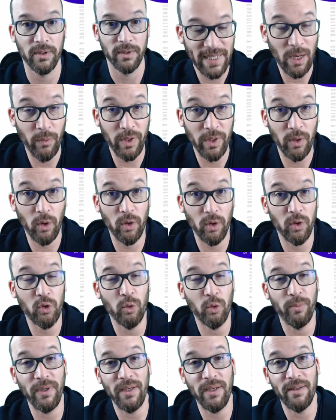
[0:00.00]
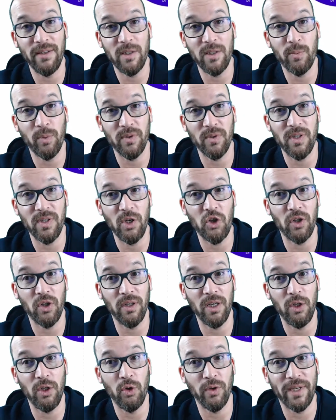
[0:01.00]
Now, in order to be in this position
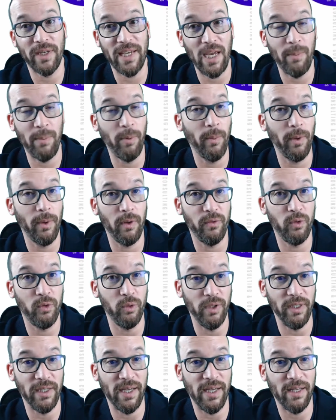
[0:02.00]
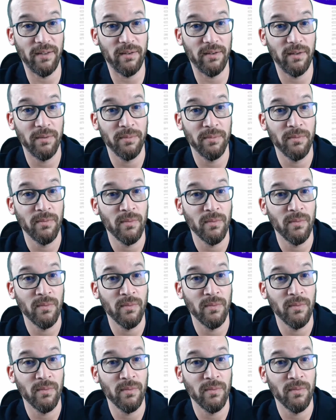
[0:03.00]
that you're capable of doing that,